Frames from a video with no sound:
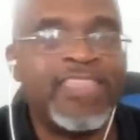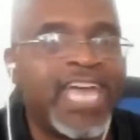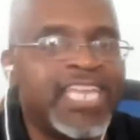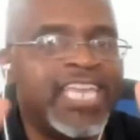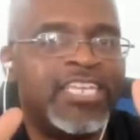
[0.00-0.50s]

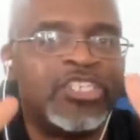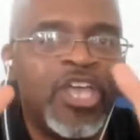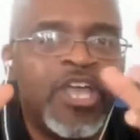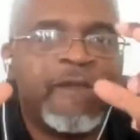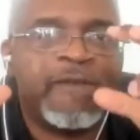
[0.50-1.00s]
that is
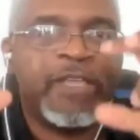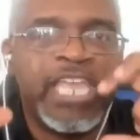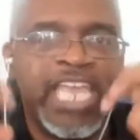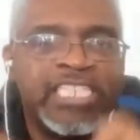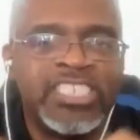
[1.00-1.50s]

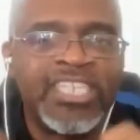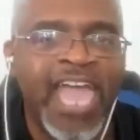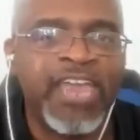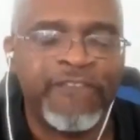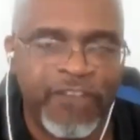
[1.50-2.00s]

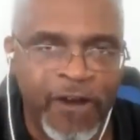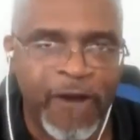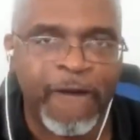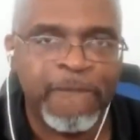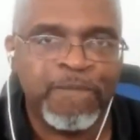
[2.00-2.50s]
inside of
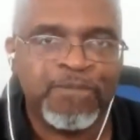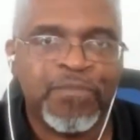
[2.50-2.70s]
her.